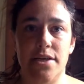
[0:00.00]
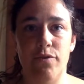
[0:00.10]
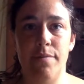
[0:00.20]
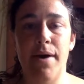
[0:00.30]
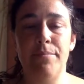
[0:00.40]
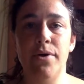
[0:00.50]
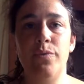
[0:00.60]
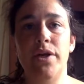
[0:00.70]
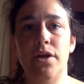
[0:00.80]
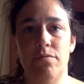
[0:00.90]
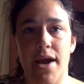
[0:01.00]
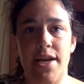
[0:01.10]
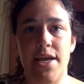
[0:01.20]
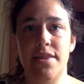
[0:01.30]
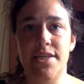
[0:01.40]
Remember, when you're
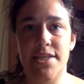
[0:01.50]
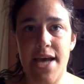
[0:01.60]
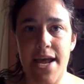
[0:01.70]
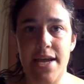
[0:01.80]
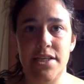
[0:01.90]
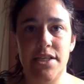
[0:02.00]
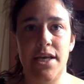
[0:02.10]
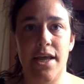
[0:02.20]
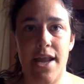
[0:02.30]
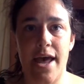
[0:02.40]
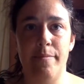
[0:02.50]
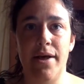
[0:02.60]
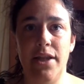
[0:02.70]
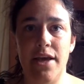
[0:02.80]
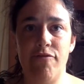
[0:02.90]
writing the date in
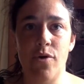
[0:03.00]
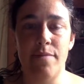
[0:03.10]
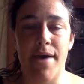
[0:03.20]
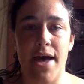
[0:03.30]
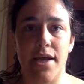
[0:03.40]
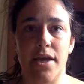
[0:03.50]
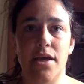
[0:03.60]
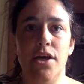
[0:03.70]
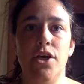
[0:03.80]
MLA formatting,